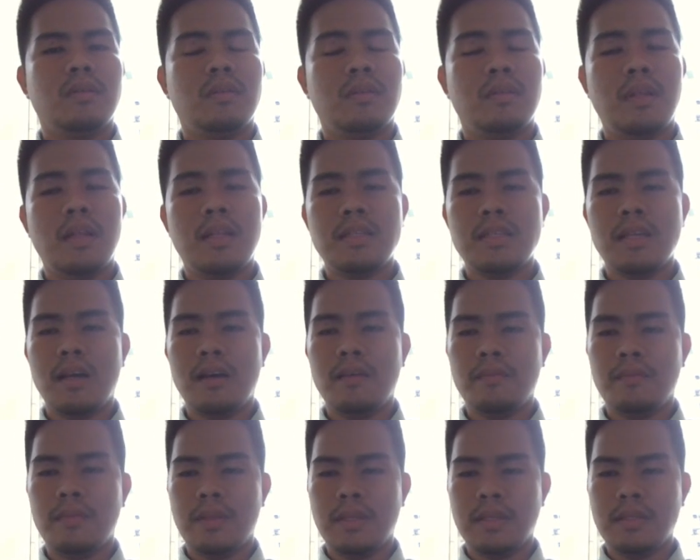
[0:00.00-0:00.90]
Let's
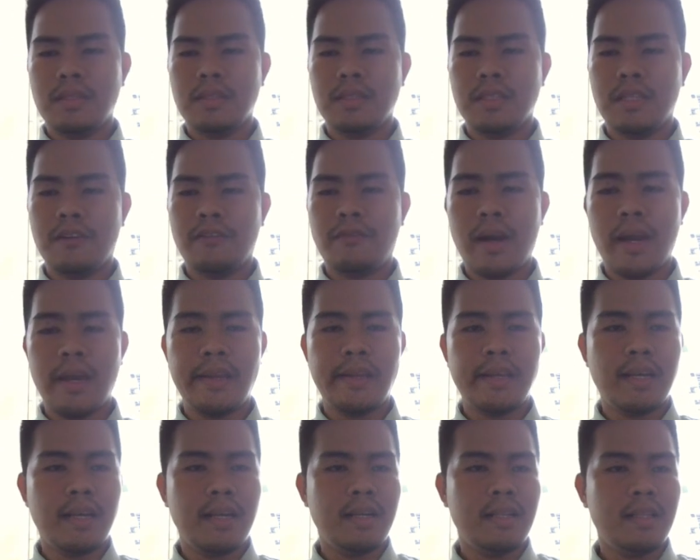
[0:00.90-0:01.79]
have this, the
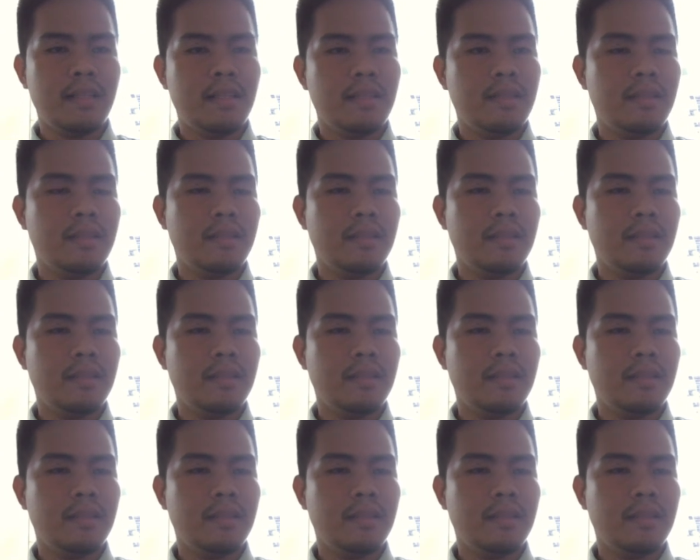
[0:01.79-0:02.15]
third